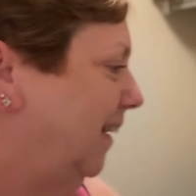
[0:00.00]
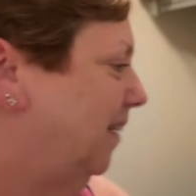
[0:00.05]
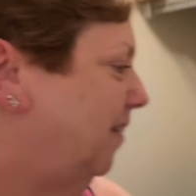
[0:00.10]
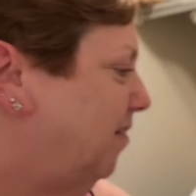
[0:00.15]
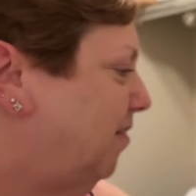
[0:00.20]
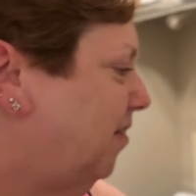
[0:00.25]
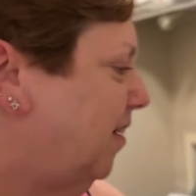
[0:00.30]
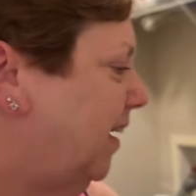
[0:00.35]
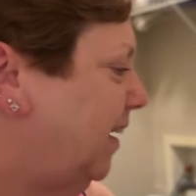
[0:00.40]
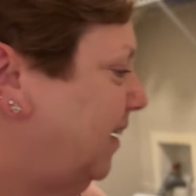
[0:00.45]

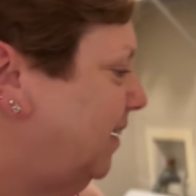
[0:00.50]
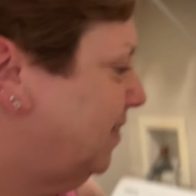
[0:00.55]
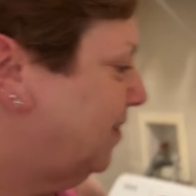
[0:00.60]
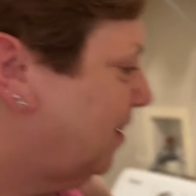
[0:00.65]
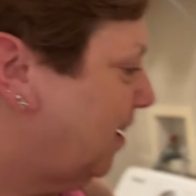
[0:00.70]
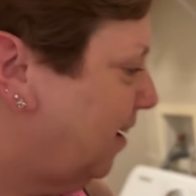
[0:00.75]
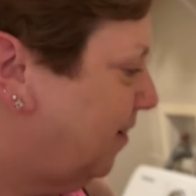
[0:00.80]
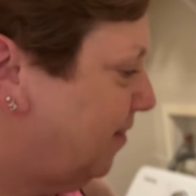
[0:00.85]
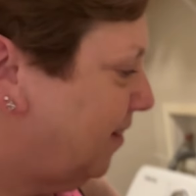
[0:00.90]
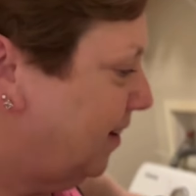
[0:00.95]
frightened us
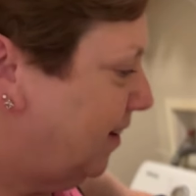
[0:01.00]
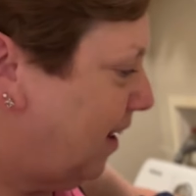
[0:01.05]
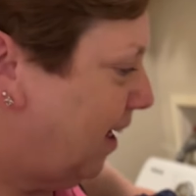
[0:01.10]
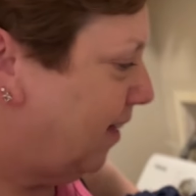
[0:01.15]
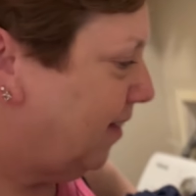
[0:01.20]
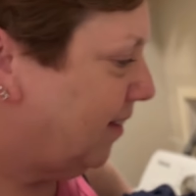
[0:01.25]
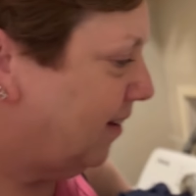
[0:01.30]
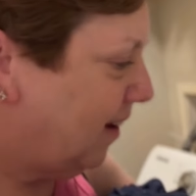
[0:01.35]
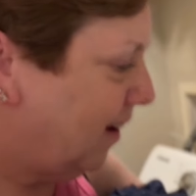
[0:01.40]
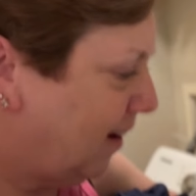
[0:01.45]
half to
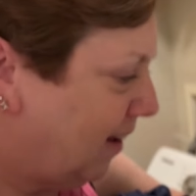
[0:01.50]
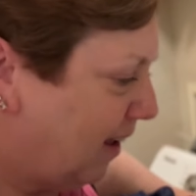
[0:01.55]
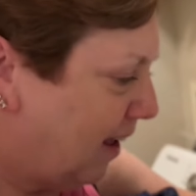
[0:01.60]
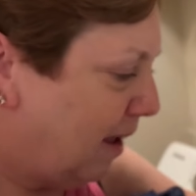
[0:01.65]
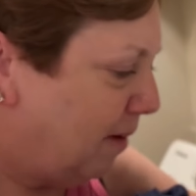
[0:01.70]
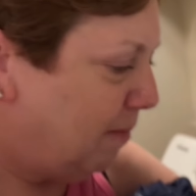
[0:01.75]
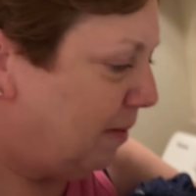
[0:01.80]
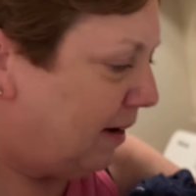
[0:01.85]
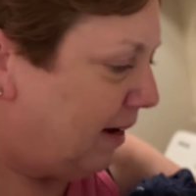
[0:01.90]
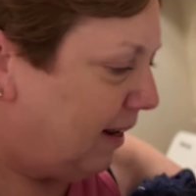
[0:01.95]
death, and I
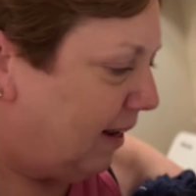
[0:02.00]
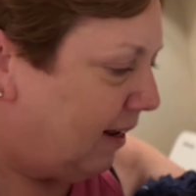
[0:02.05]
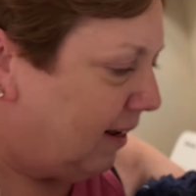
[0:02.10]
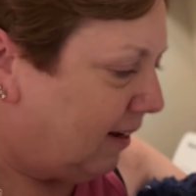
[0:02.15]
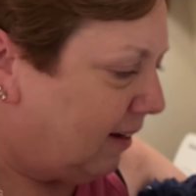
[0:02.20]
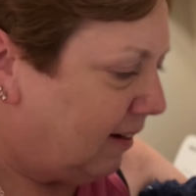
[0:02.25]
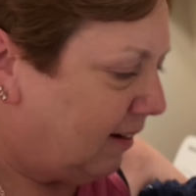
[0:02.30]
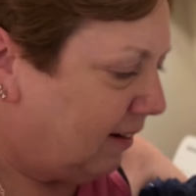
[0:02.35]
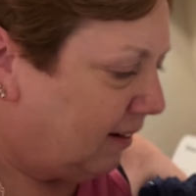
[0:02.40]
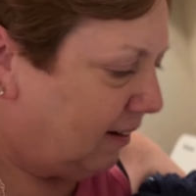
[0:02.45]
came in here.
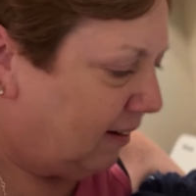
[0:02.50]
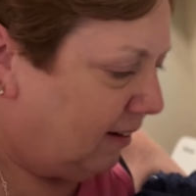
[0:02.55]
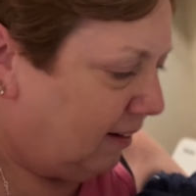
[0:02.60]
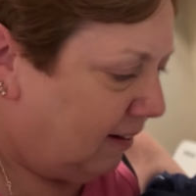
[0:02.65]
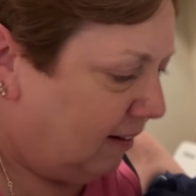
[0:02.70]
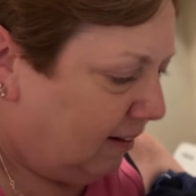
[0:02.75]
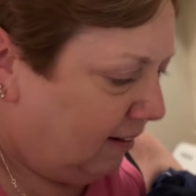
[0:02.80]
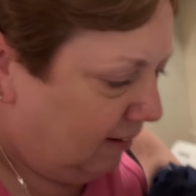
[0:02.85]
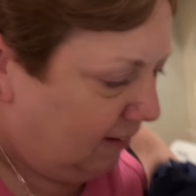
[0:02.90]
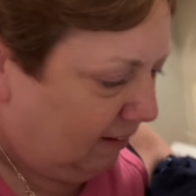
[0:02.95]

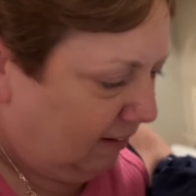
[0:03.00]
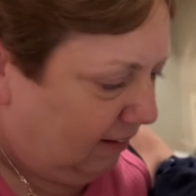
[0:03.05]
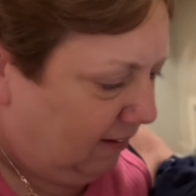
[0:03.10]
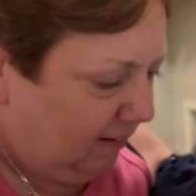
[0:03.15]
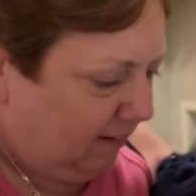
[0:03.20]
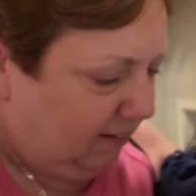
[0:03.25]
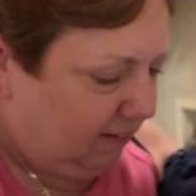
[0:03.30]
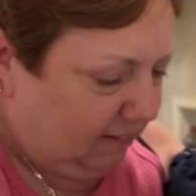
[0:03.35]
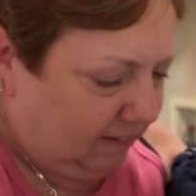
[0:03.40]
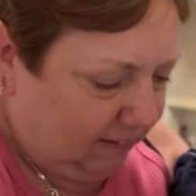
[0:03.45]

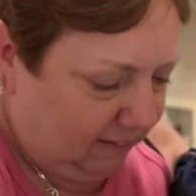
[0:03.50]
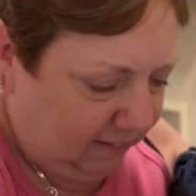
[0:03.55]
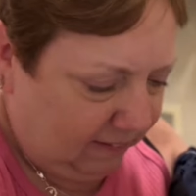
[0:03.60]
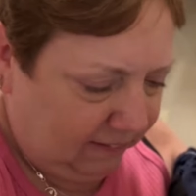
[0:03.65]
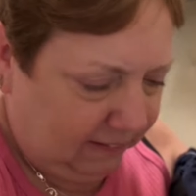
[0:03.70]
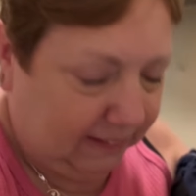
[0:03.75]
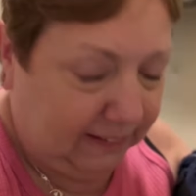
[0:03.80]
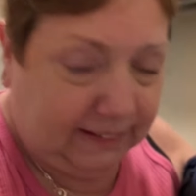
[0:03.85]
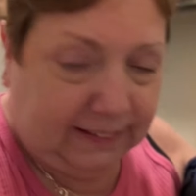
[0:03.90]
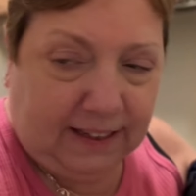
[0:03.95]

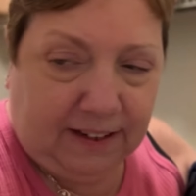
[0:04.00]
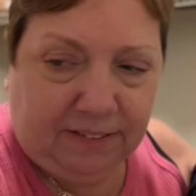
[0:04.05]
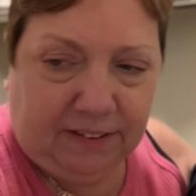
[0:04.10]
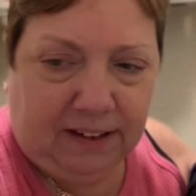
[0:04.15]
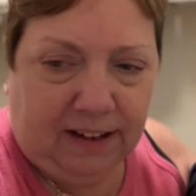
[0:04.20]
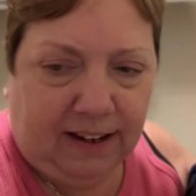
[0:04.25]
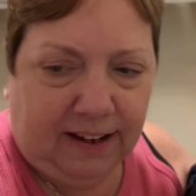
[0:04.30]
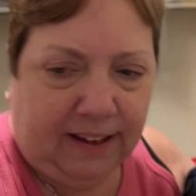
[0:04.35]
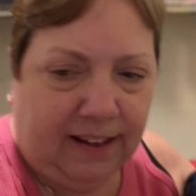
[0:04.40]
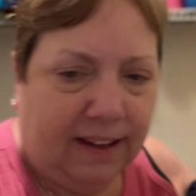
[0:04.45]
It sounded
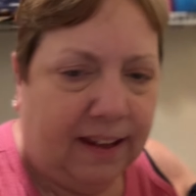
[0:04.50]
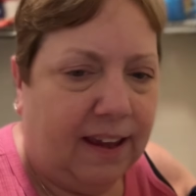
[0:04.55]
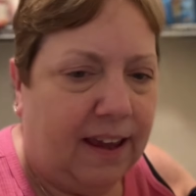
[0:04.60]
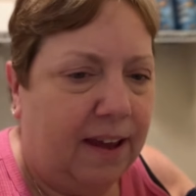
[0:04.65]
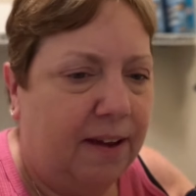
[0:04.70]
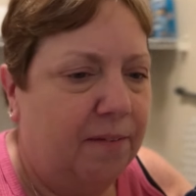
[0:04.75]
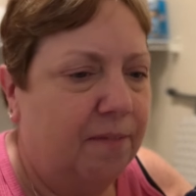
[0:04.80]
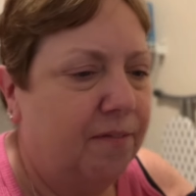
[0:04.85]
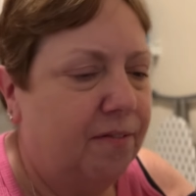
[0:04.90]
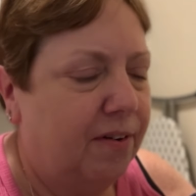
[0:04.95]
like it
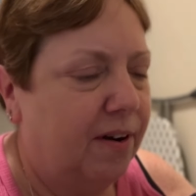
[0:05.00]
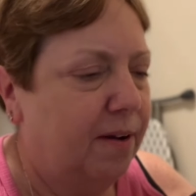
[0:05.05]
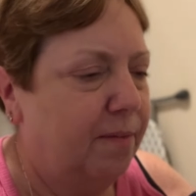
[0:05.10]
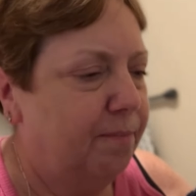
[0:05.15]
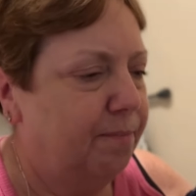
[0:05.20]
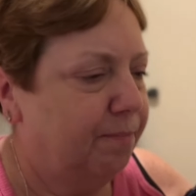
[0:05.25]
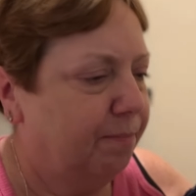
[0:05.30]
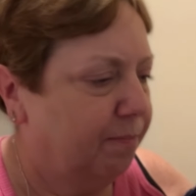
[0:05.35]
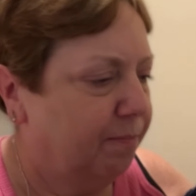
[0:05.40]
came from